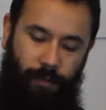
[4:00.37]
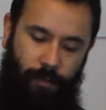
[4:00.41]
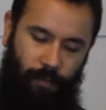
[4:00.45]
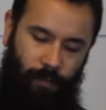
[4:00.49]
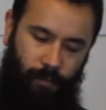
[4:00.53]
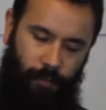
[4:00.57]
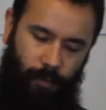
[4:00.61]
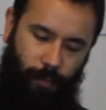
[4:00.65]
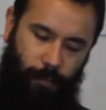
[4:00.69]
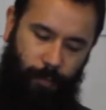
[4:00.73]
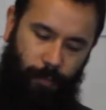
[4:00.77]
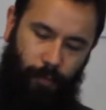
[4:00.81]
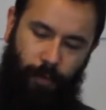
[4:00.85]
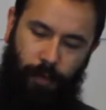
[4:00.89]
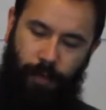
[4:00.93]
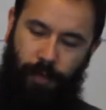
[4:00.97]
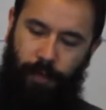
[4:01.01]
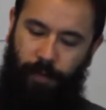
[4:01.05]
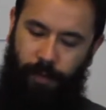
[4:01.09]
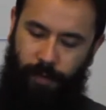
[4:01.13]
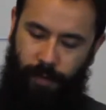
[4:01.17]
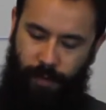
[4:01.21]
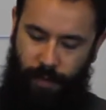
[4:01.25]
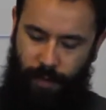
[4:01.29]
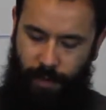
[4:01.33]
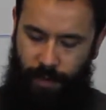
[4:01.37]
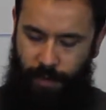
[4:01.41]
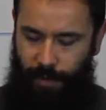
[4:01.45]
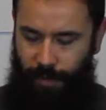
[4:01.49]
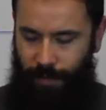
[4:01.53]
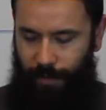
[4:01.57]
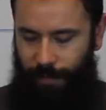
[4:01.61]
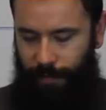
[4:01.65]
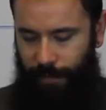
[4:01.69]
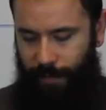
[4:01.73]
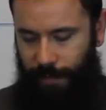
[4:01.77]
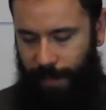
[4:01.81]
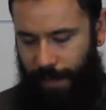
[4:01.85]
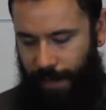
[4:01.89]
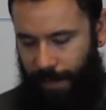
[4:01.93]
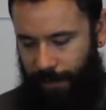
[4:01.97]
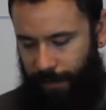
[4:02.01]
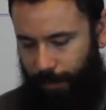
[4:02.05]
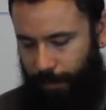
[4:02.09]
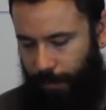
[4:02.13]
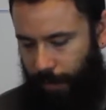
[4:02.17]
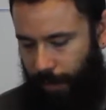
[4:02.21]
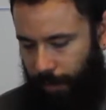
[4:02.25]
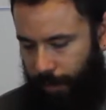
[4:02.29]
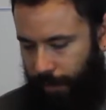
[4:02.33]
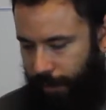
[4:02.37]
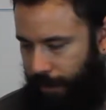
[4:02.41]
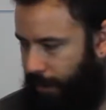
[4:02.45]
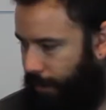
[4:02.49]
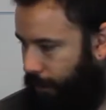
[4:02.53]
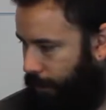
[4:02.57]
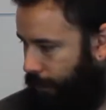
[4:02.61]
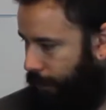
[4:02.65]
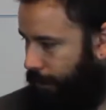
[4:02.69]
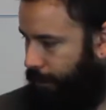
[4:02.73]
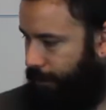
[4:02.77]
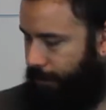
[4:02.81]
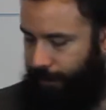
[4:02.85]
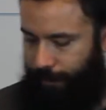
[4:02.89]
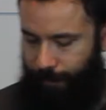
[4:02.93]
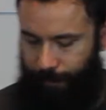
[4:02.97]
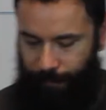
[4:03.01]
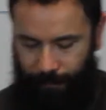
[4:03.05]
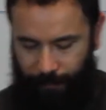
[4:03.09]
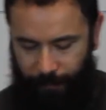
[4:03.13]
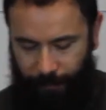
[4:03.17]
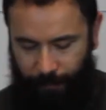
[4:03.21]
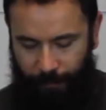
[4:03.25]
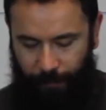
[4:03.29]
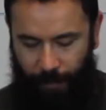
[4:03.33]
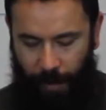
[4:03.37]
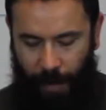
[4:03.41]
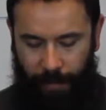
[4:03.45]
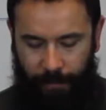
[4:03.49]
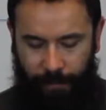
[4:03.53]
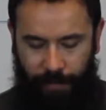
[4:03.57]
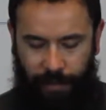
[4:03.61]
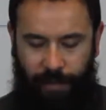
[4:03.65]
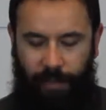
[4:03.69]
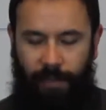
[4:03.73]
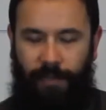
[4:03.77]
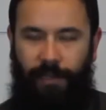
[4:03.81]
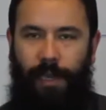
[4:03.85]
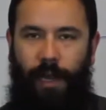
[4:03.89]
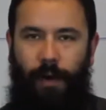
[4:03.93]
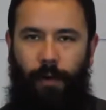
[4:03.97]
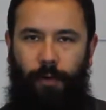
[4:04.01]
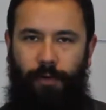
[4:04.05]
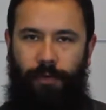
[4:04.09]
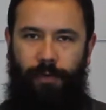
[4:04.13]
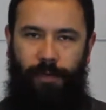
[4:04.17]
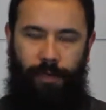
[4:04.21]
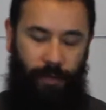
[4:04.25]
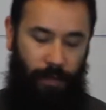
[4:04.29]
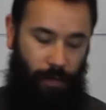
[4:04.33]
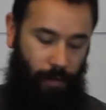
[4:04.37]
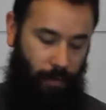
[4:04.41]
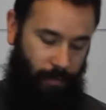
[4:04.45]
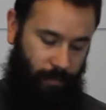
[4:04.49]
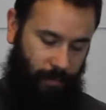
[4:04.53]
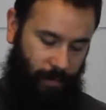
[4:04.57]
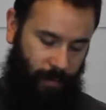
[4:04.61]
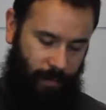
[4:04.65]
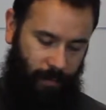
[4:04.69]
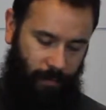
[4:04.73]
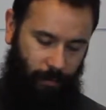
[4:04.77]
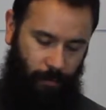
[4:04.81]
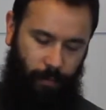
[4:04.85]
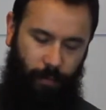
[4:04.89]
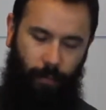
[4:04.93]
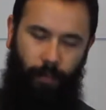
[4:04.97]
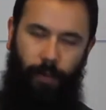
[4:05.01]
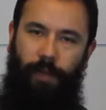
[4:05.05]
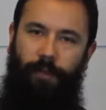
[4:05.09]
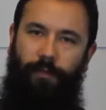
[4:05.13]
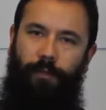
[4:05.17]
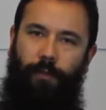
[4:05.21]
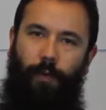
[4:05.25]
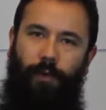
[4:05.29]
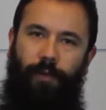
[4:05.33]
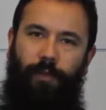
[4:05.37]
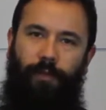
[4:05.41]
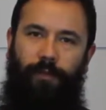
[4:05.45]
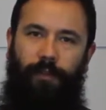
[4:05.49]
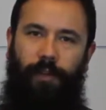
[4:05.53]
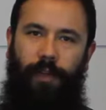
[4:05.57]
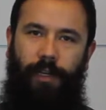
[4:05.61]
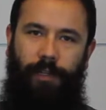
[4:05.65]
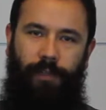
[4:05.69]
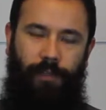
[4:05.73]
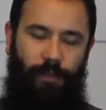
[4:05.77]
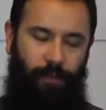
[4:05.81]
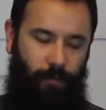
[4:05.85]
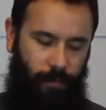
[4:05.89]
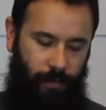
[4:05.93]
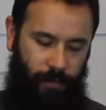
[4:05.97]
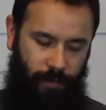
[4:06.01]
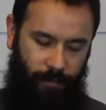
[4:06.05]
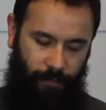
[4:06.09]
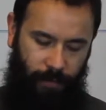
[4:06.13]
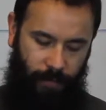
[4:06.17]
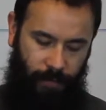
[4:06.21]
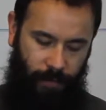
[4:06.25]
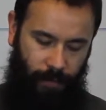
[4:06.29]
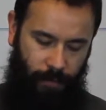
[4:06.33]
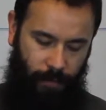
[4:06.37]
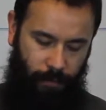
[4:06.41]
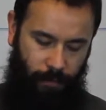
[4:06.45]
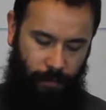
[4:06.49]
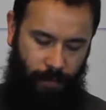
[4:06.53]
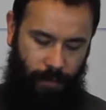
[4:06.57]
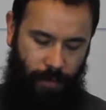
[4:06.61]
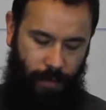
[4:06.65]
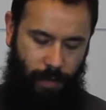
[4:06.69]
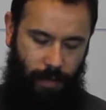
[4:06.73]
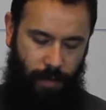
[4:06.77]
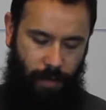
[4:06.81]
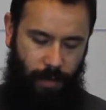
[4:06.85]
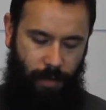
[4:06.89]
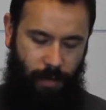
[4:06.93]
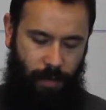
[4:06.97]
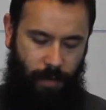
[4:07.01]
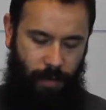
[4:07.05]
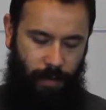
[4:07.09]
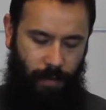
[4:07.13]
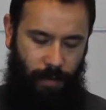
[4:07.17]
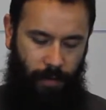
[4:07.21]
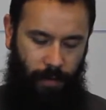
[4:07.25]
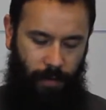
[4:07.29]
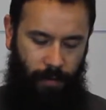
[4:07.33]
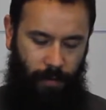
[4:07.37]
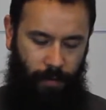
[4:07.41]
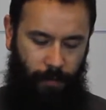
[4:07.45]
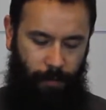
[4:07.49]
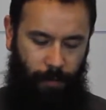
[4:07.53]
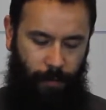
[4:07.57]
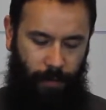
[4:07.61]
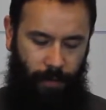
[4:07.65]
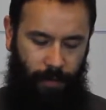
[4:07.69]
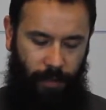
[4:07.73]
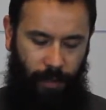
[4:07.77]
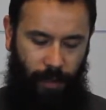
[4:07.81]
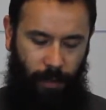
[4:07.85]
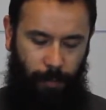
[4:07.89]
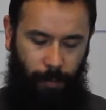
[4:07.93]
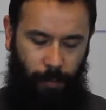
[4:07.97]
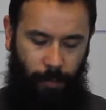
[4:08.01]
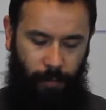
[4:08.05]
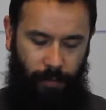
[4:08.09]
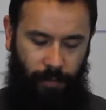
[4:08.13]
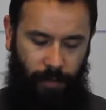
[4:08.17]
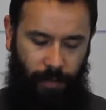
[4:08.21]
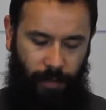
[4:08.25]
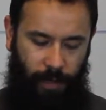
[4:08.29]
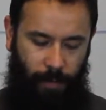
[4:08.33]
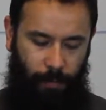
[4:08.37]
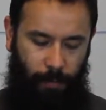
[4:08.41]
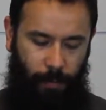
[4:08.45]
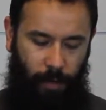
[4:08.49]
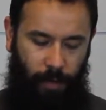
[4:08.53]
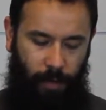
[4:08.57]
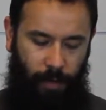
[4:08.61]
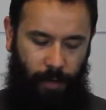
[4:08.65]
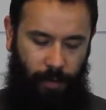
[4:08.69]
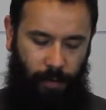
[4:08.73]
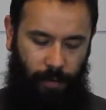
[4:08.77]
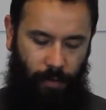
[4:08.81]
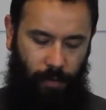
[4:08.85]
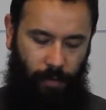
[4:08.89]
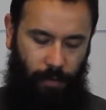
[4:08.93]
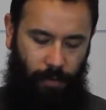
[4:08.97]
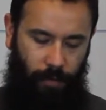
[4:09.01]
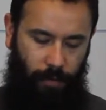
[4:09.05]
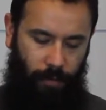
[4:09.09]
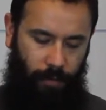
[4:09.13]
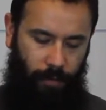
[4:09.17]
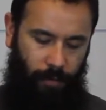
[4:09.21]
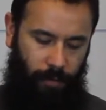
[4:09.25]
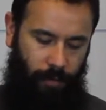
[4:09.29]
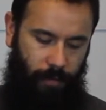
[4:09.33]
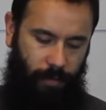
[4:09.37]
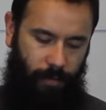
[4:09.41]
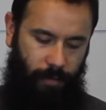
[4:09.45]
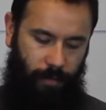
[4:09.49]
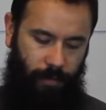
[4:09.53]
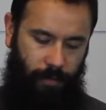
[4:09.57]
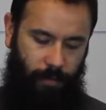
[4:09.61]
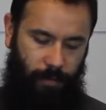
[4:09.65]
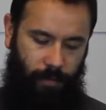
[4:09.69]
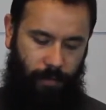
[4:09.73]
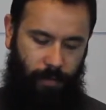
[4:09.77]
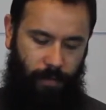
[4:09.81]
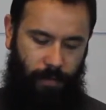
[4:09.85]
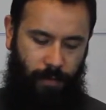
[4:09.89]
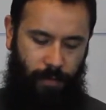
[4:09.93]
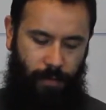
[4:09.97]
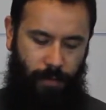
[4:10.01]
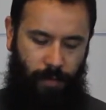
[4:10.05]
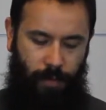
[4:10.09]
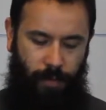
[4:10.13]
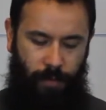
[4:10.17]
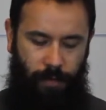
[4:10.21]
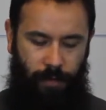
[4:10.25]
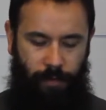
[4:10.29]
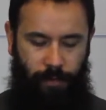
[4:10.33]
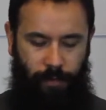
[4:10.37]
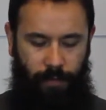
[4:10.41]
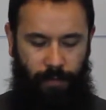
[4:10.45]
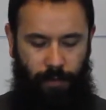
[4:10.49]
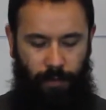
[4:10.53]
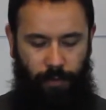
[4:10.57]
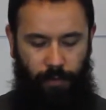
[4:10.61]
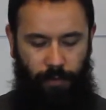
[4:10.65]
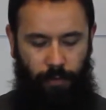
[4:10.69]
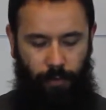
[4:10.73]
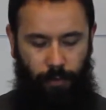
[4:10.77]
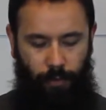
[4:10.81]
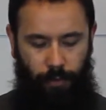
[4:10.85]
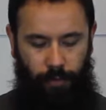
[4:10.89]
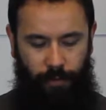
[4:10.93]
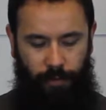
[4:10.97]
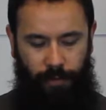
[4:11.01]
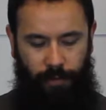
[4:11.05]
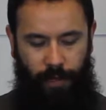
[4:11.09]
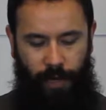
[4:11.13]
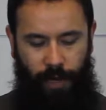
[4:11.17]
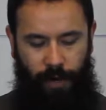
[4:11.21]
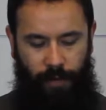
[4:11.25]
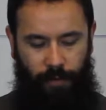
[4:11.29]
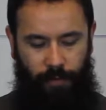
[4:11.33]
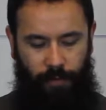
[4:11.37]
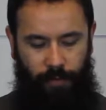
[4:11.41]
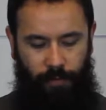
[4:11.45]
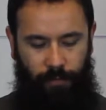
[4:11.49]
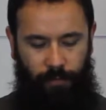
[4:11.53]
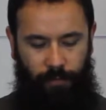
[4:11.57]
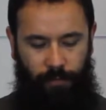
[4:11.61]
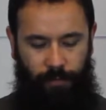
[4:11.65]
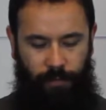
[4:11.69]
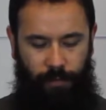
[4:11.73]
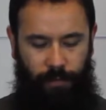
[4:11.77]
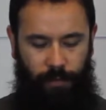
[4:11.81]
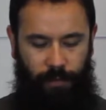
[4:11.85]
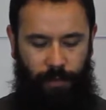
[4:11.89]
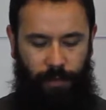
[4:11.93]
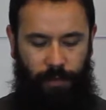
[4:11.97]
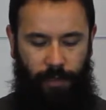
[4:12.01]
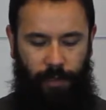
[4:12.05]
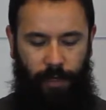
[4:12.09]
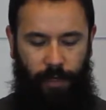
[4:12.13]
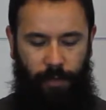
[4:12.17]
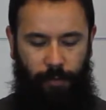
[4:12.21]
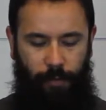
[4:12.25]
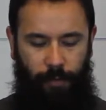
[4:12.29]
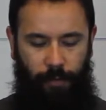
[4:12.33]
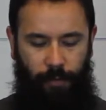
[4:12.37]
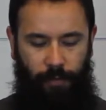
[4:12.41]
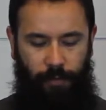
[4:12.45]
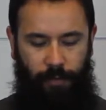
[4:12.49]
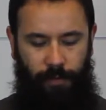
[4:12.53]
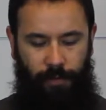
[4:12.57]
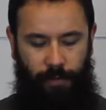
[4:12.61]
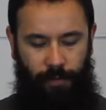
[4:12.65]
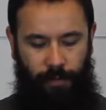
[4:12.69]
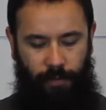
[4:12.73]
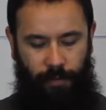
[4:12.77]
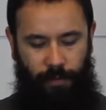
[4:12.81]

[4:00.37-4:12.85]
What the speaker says: doing a print that has probably another 5-6 hours to go, so I didn't want to wait for it to finish to do this video. The couplers that I bought are the newer style couplers,